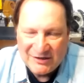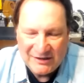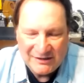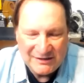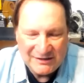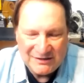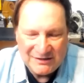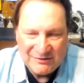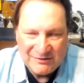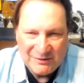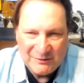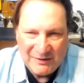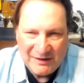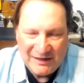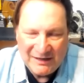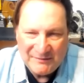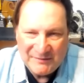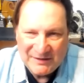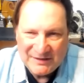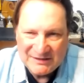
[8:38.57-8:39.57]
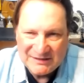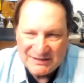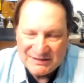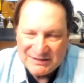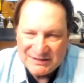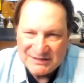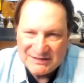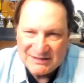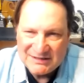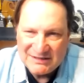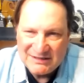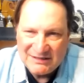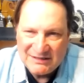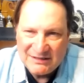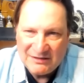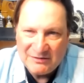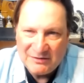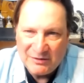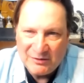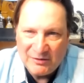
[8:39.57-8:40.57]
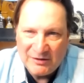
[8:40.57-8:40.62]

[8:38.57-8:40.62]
to do in a way because it's just you're on.